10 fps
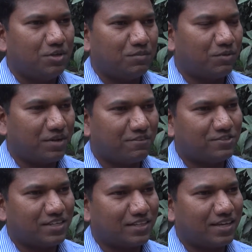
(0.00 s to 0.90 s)
But when
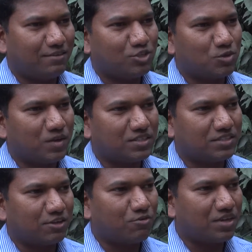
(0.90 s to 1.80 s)
FTL came to
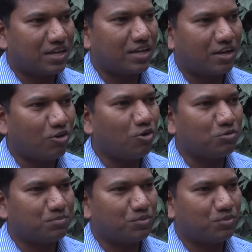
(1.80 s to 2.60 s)
us, we had a hope,